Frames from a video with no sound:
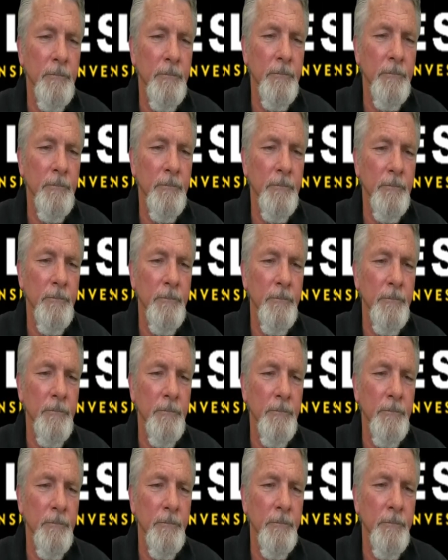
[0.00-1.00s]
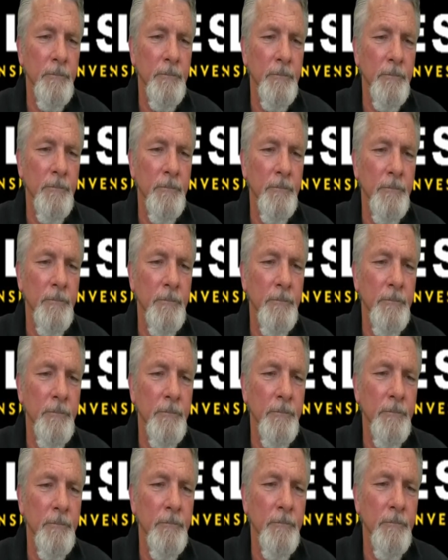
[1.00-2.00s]

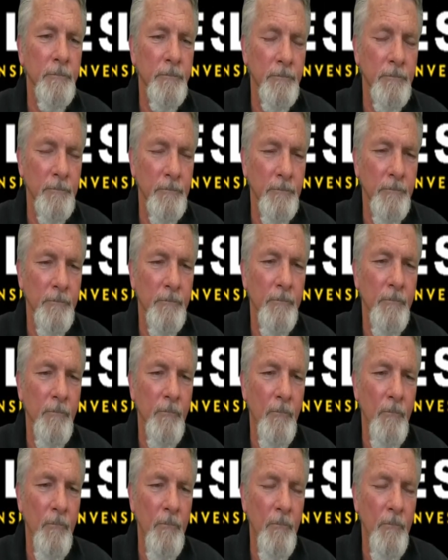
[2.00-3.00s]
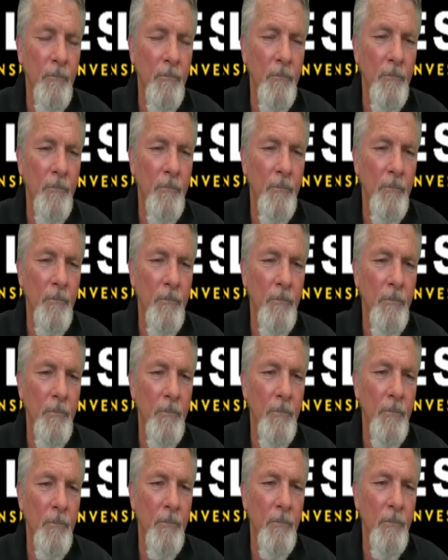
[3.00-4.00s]

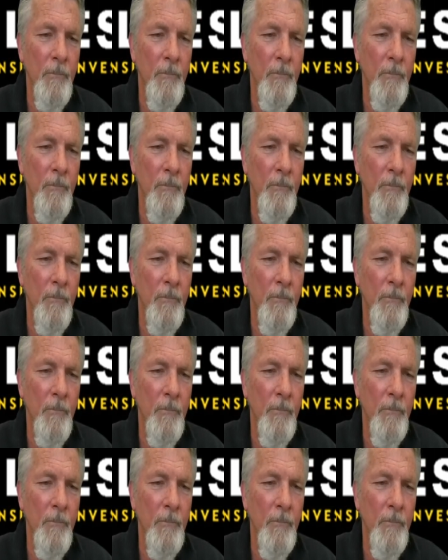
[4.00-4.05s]
This person isn't speaking.